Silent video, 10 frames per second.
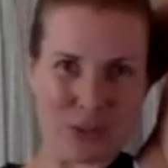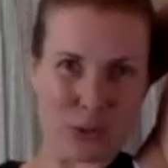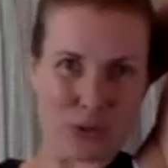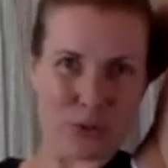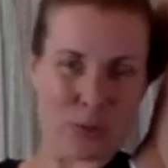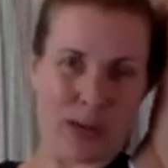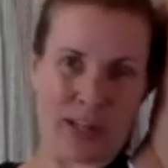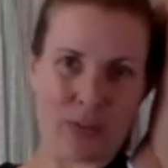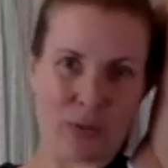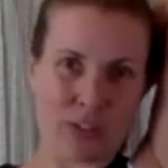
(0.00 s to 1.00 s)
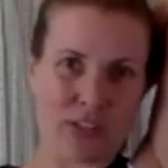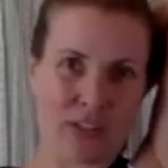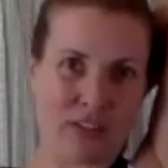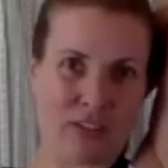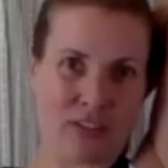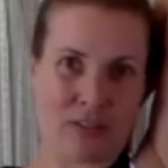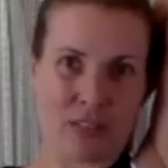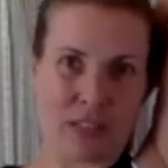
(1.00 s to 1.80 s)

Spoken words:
towards your spine, the one at